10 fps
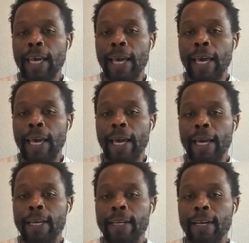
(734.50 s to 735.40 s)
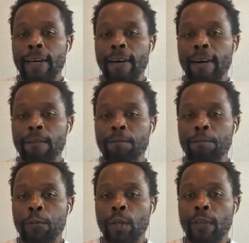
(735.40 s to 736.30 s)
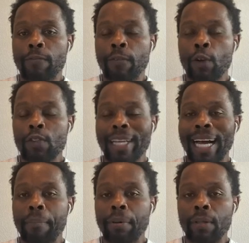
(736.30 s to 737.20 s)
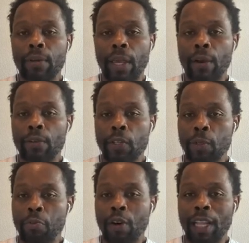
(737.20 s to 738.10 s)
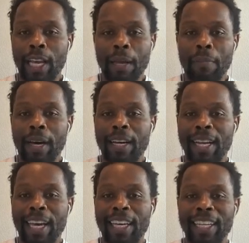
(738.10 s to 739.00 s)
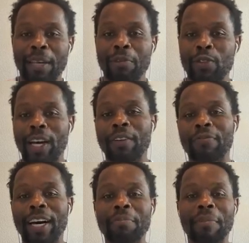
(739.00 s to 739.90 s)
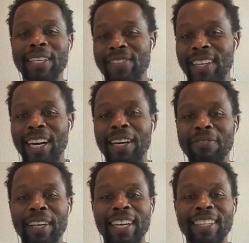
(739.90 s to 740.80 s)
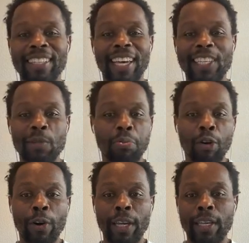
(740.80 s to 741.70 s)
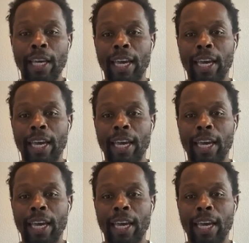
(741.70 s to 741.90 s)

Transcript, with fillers: And uh, for the first couple of years, it's more like about, hey, let me try to find myself and exploring.